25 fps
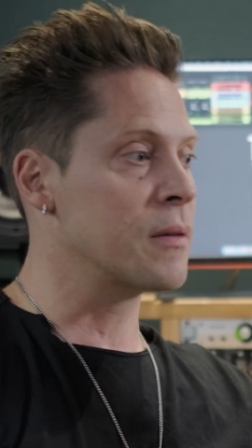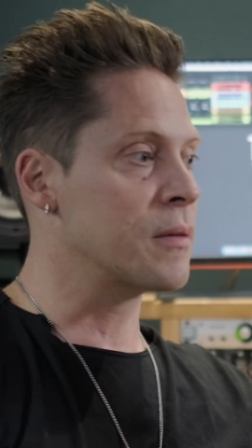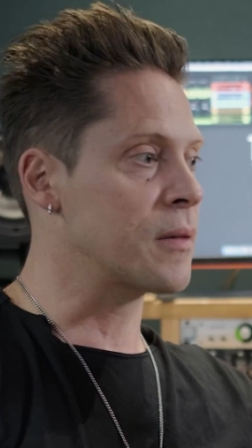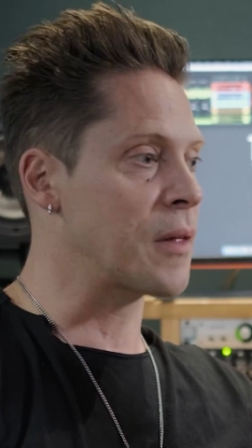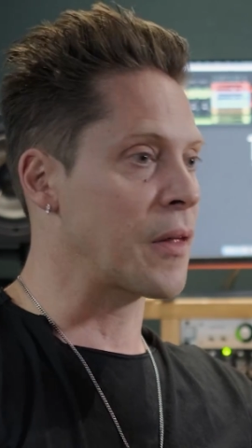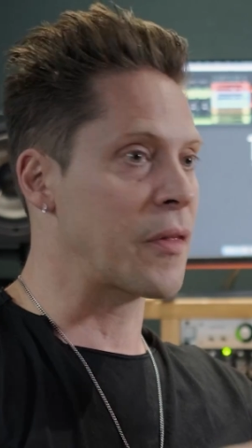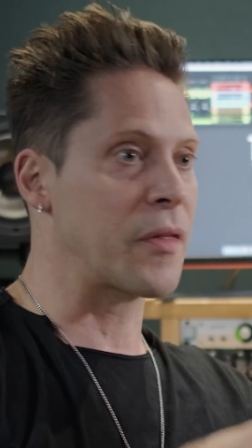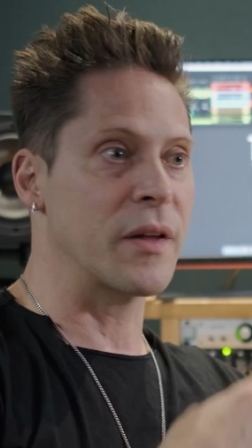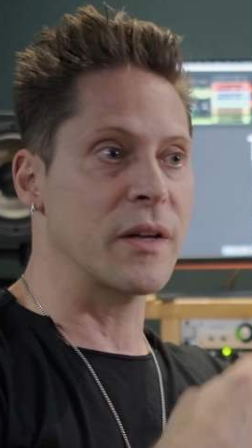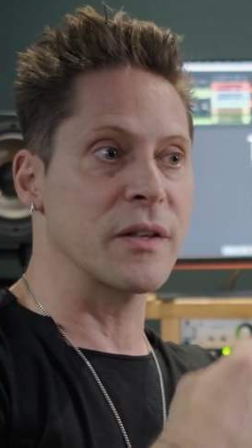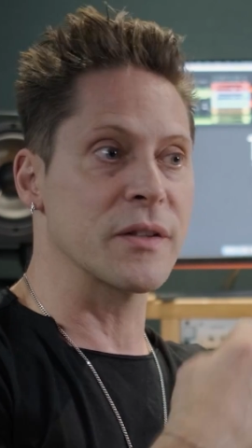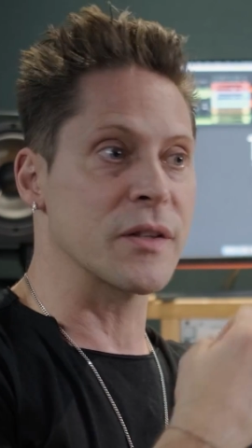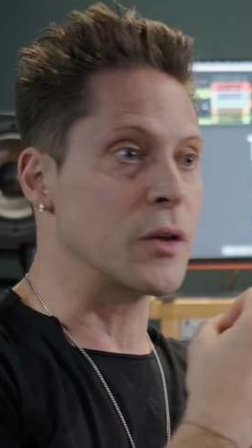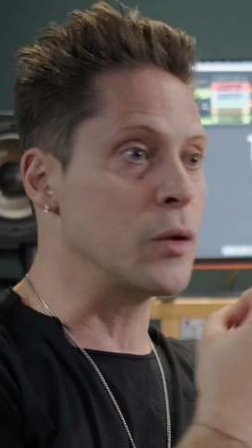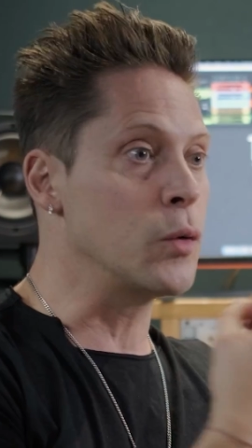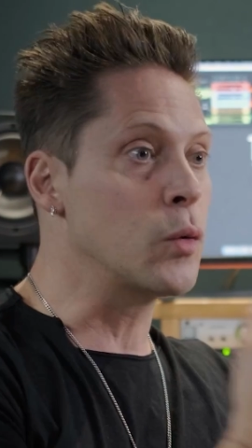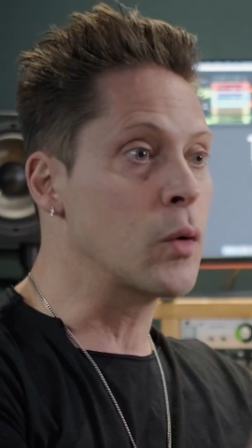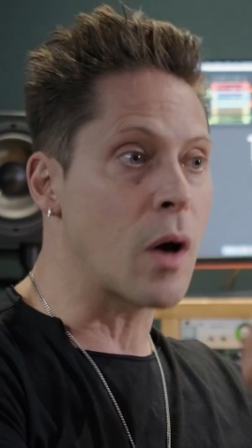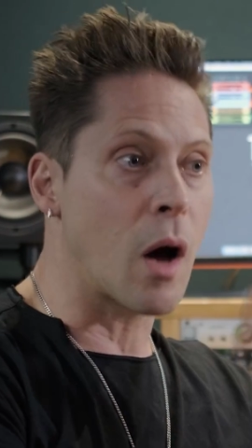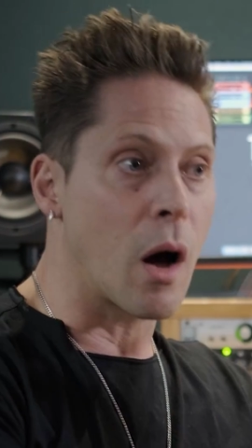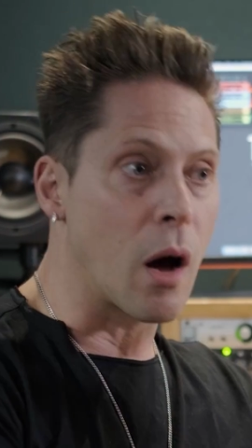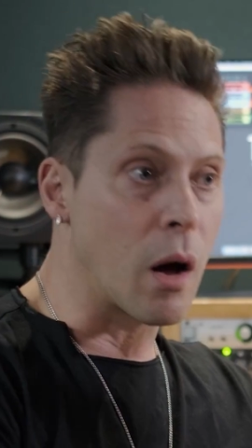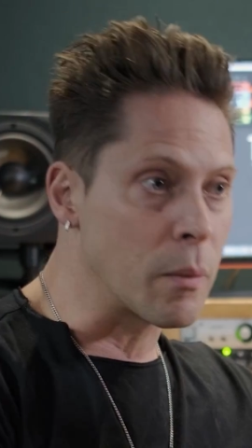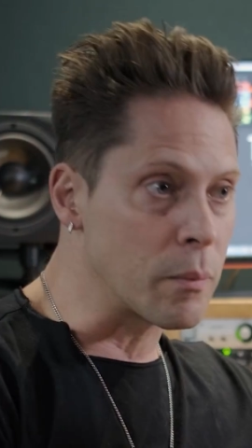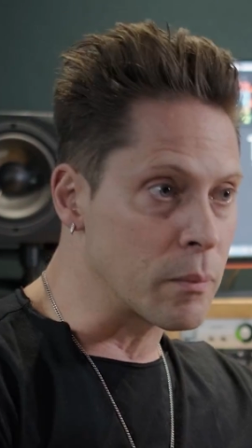the things that you
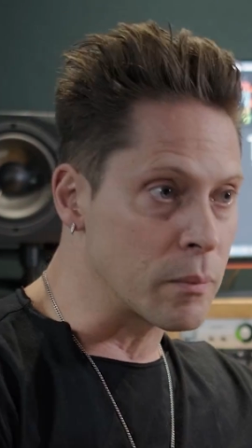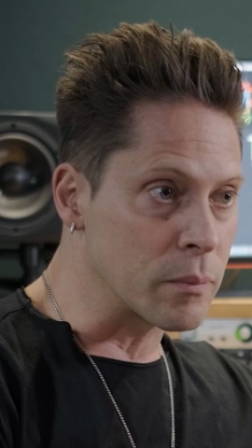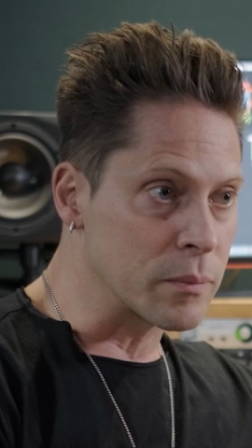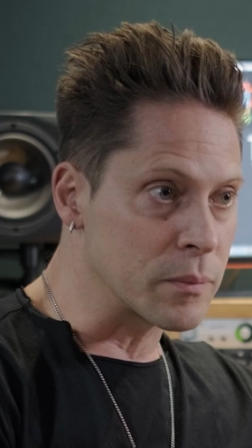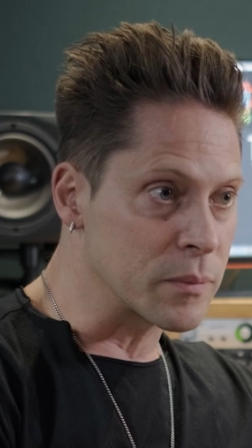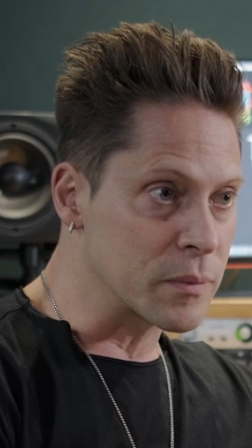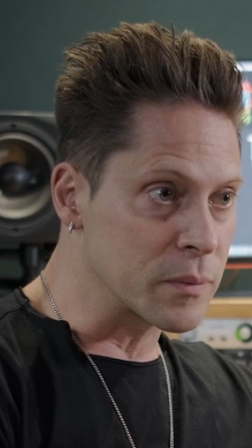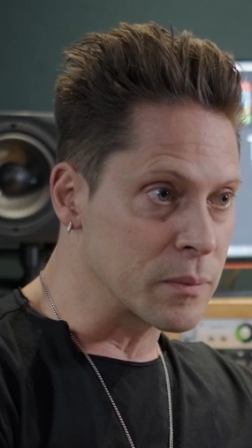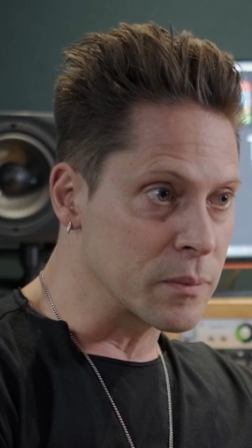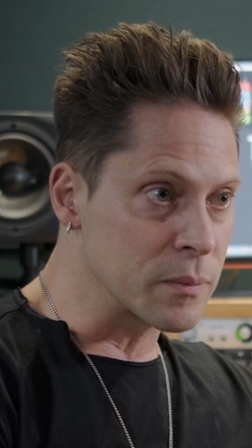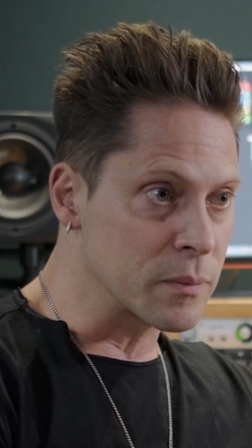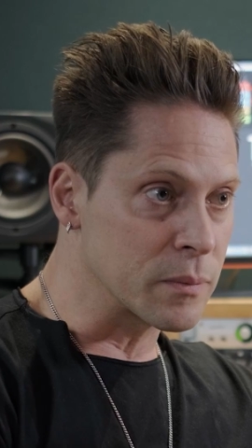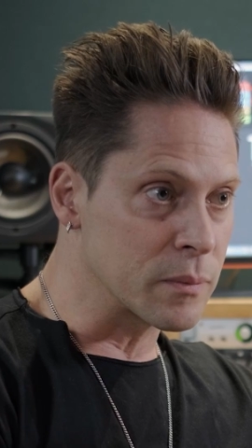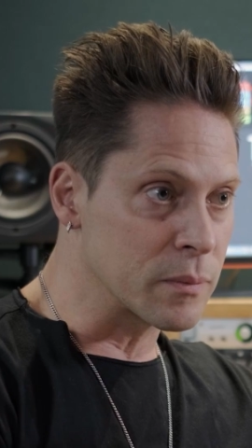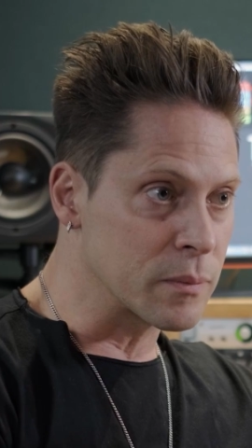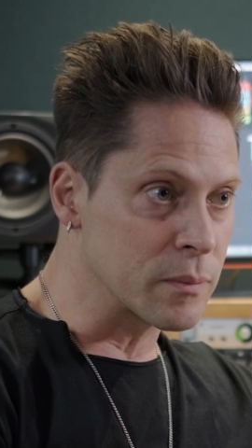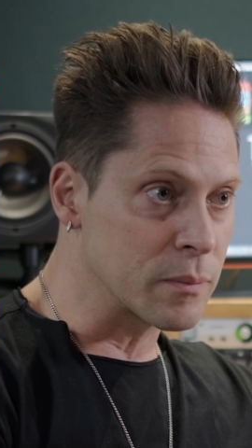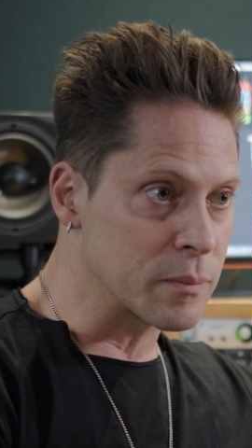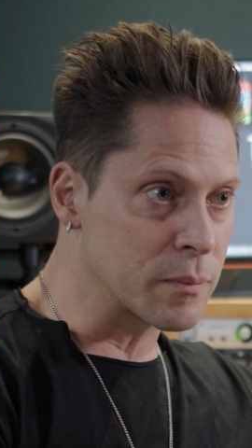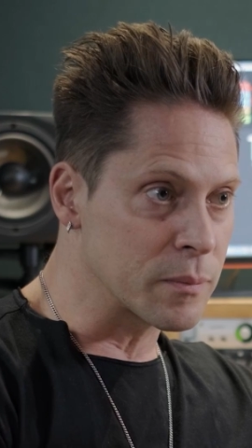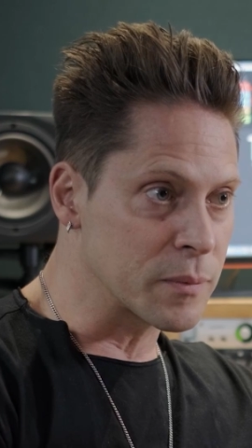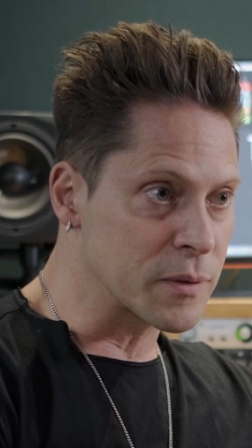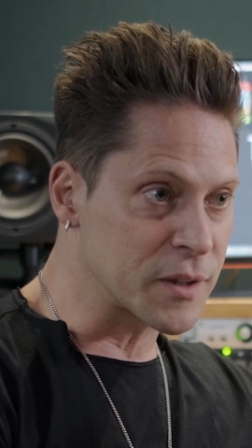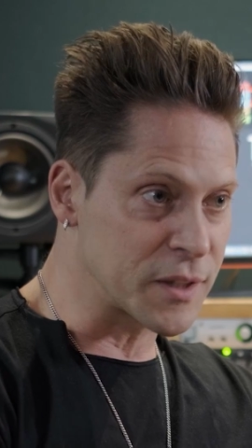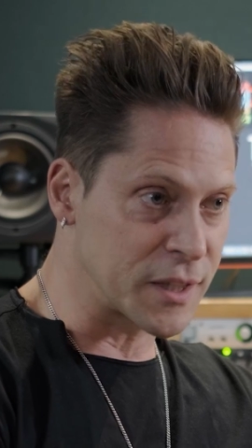can't
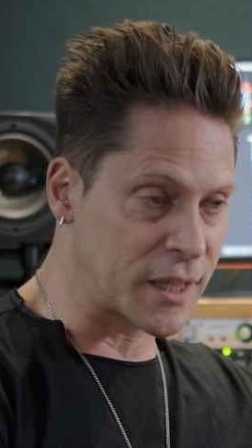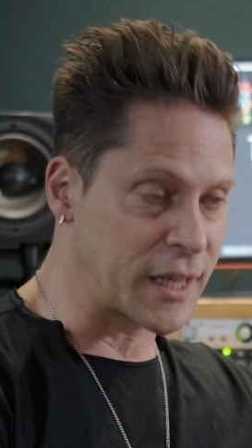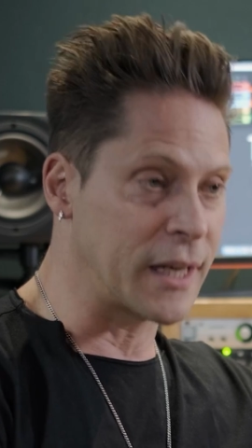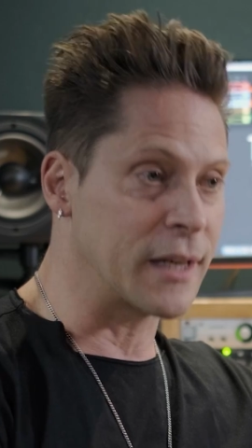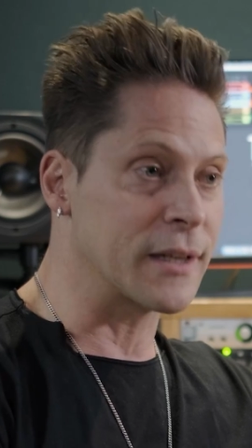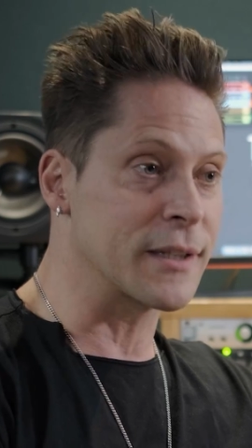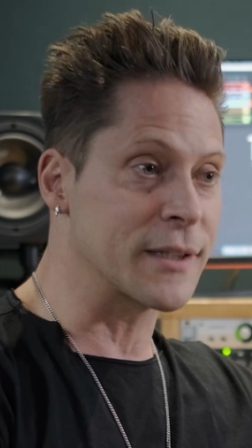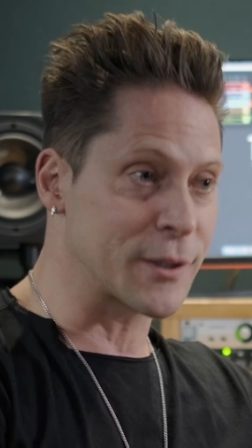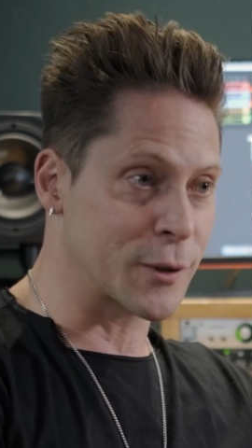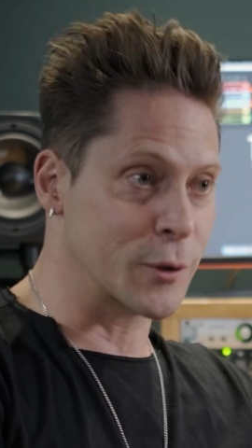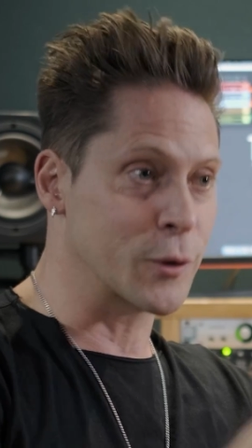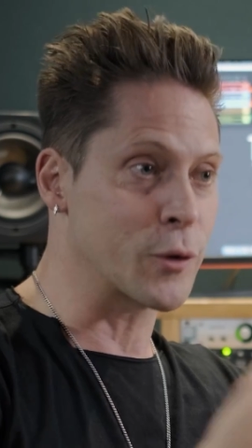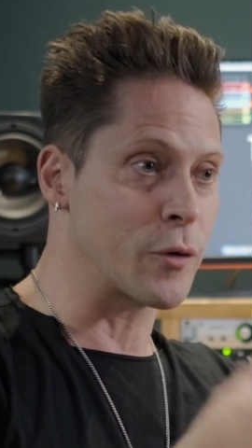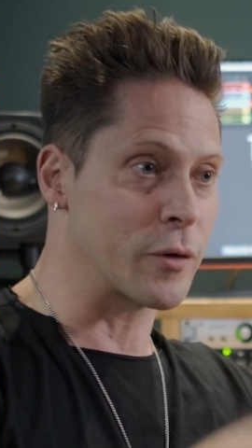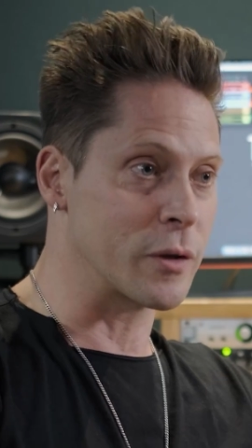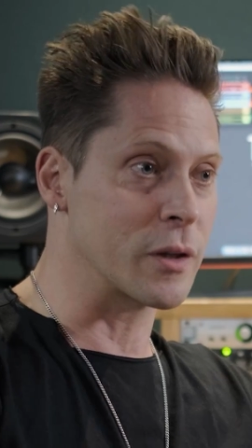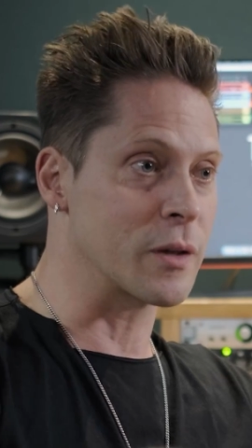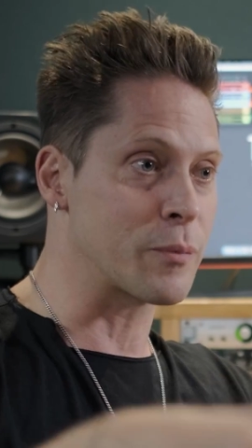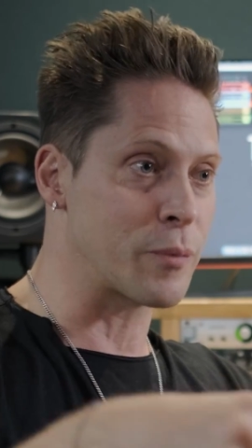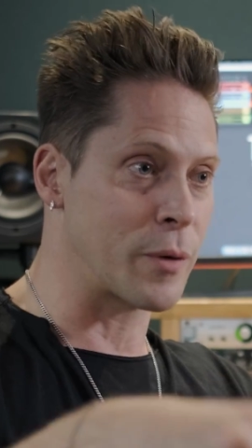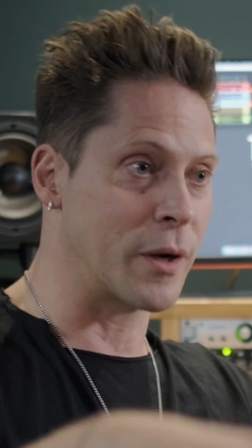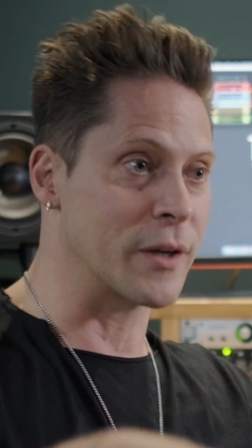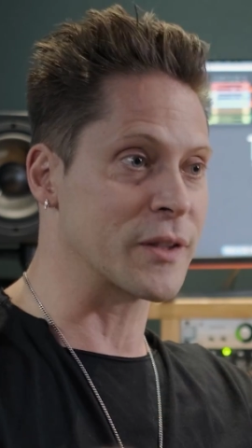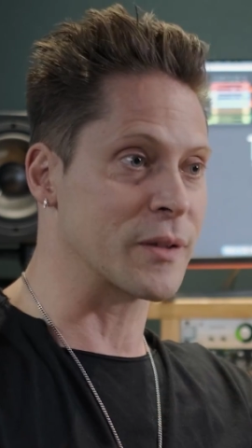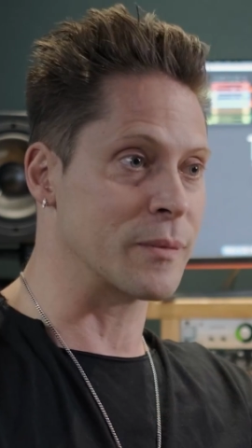see until you're in
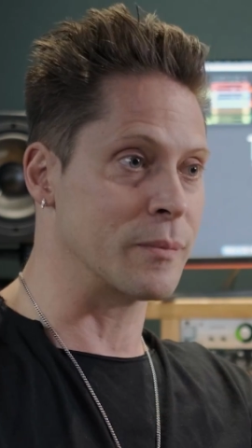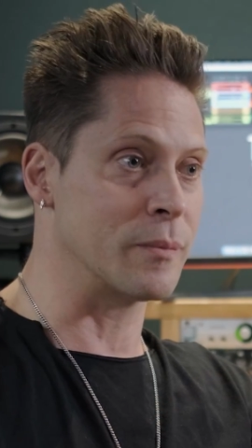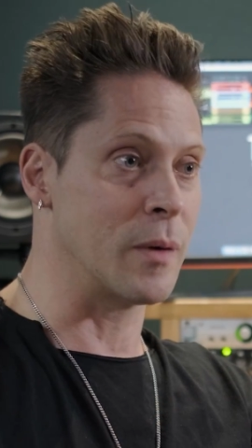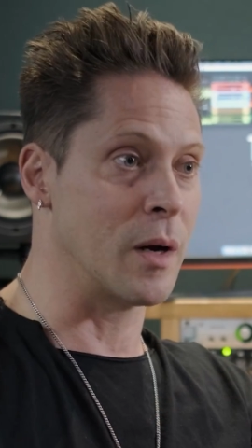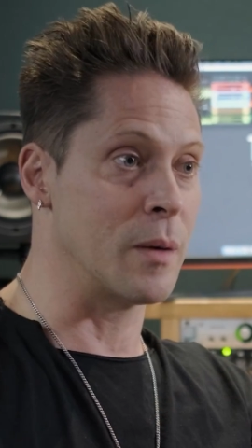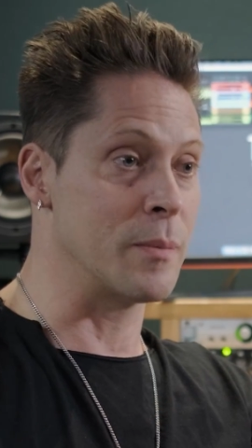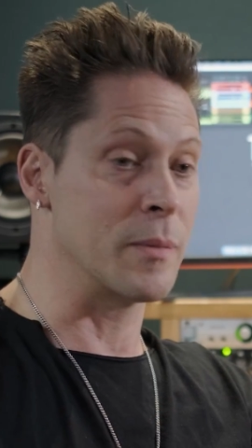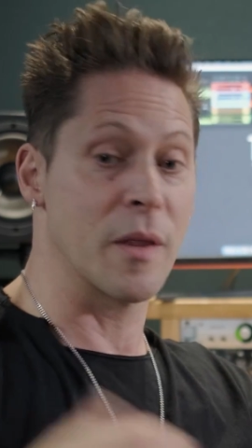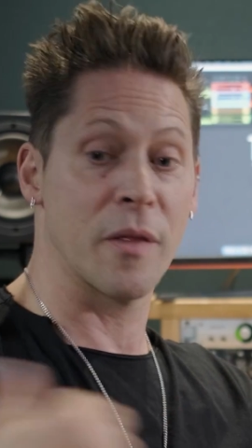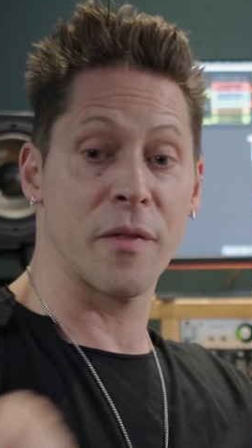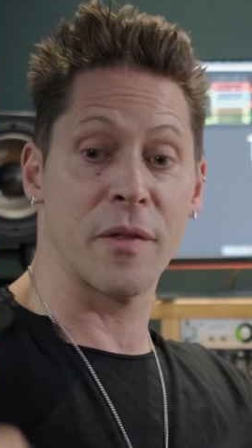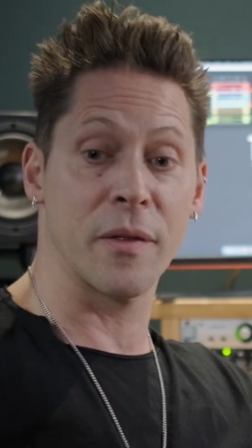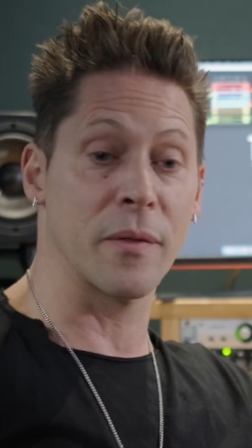the present moment.